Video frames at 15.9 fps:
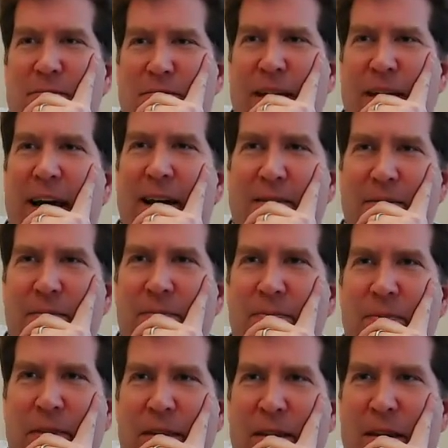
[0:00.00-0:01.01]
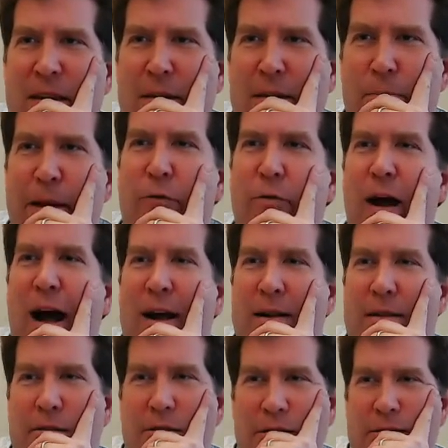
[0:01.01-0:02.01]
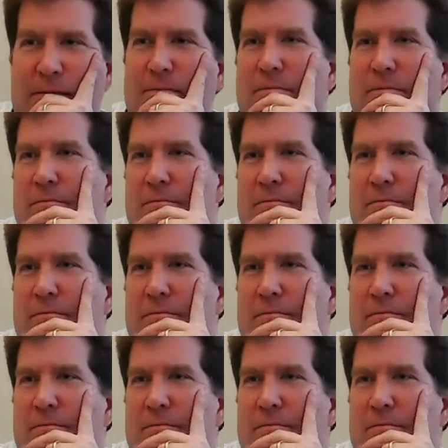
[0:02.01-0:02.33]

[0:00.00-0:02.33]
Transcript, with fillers: Yeah, big rockets.